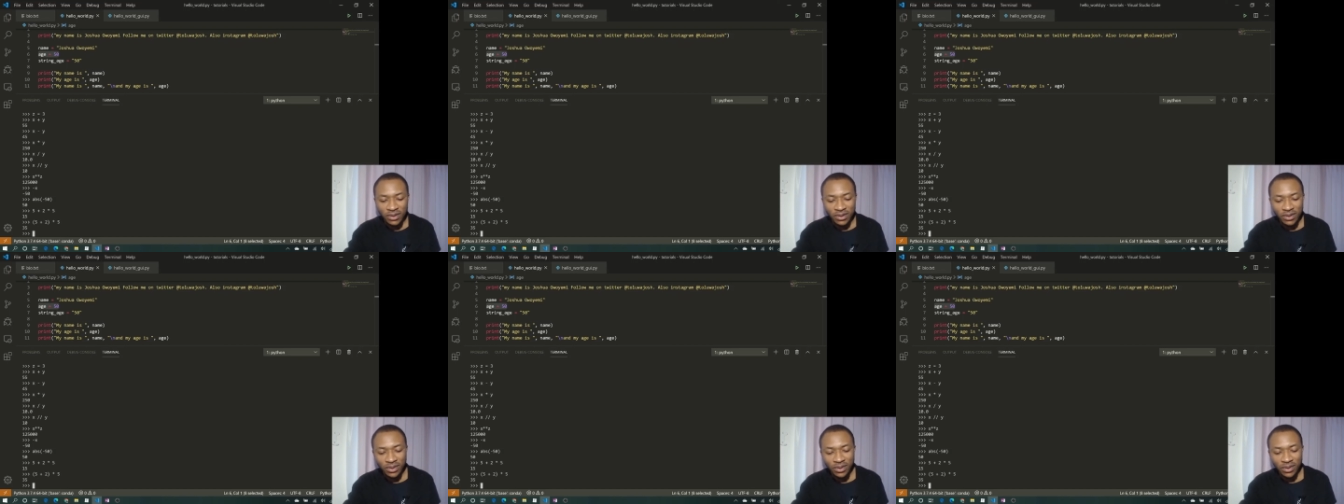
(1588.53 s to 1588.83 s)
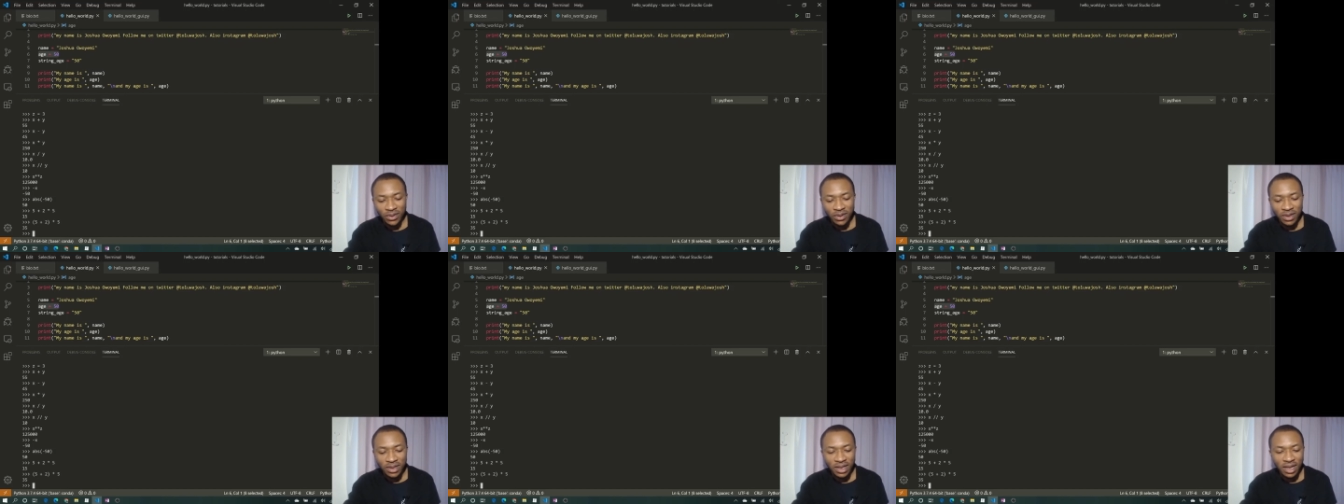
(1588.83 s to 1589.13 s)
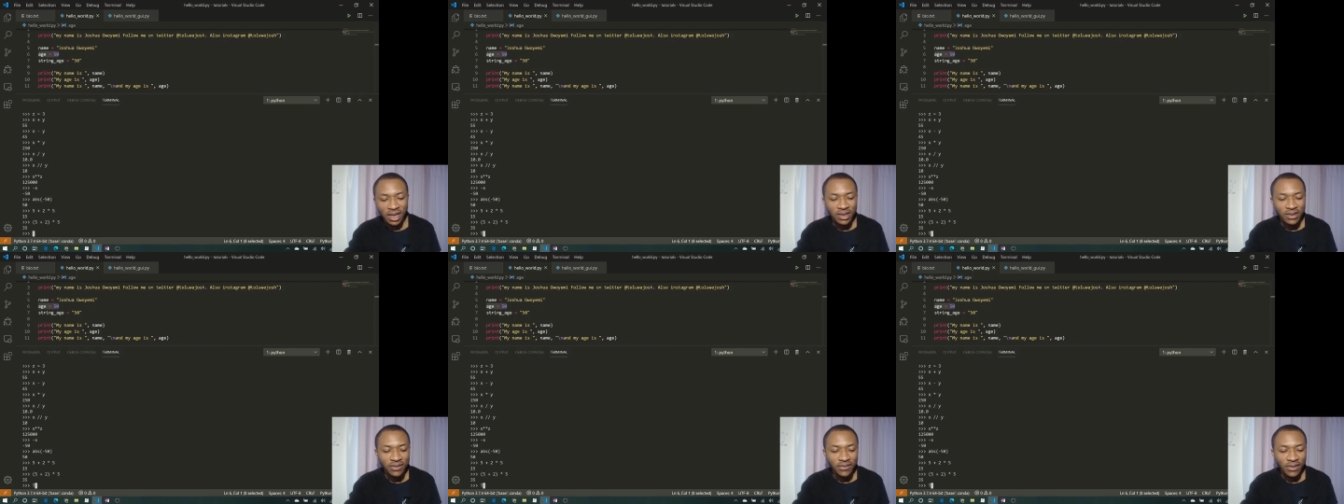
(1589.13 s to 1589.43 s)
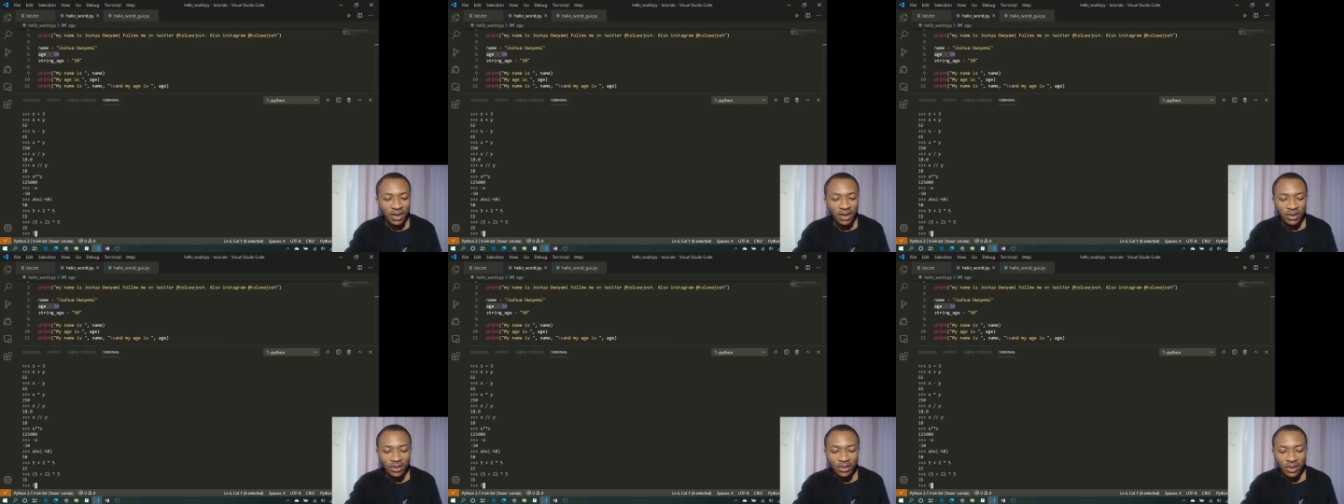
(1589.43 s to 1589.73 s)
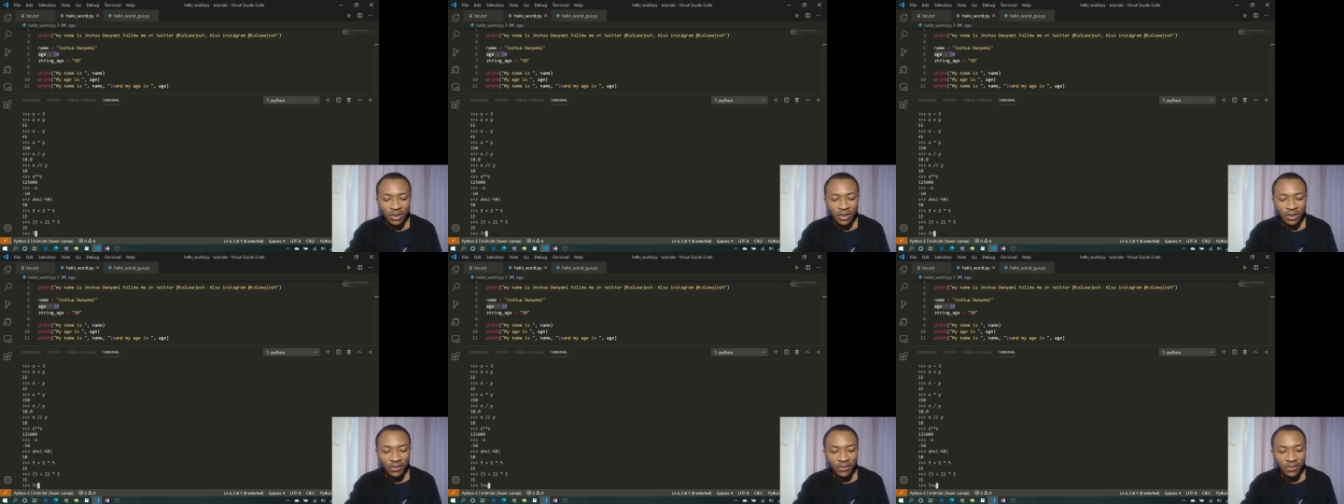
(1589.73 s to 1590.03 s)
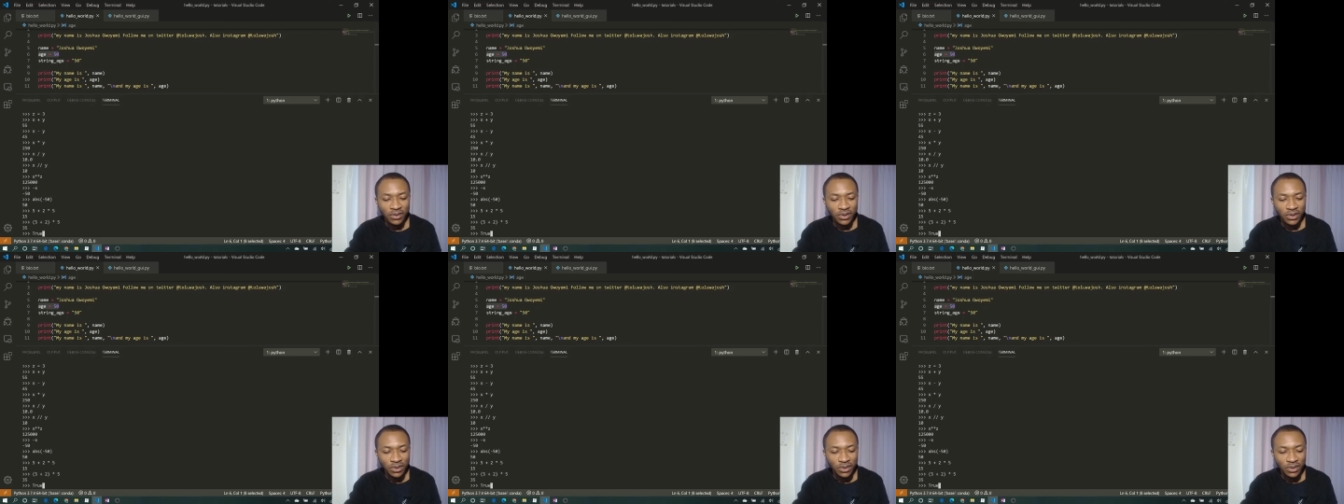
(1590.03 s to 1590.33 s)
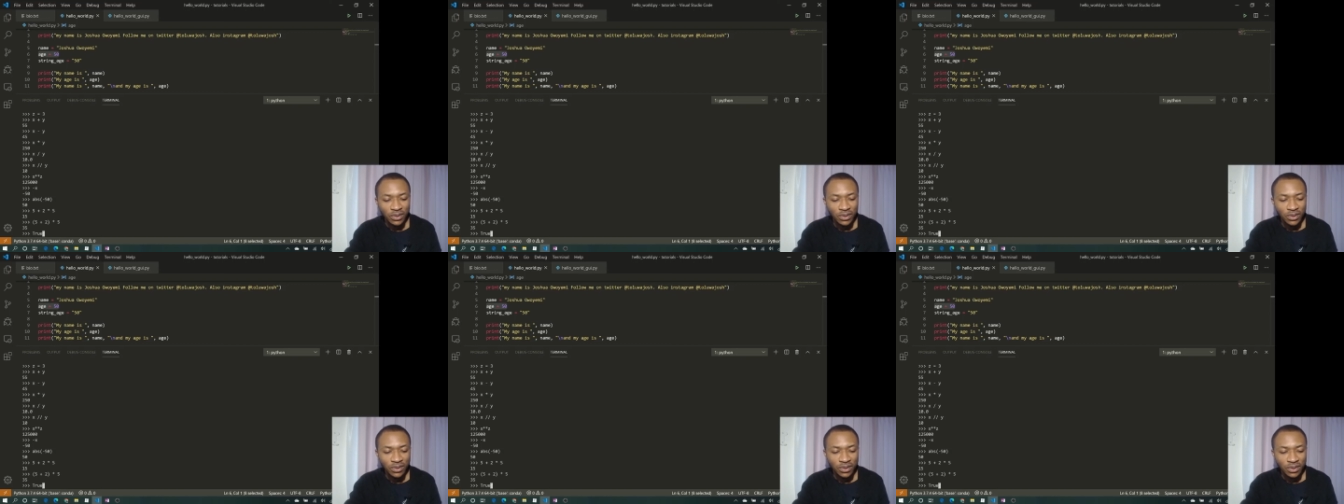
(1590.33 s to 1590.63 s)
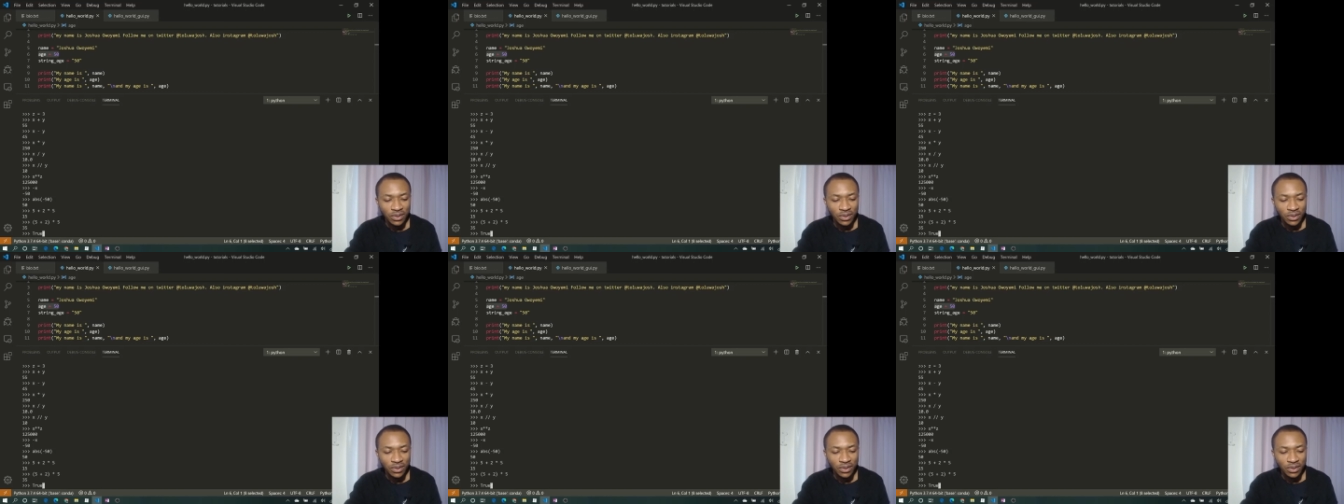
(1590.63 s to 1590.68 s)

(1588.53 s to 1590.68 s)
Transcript: So it has value of true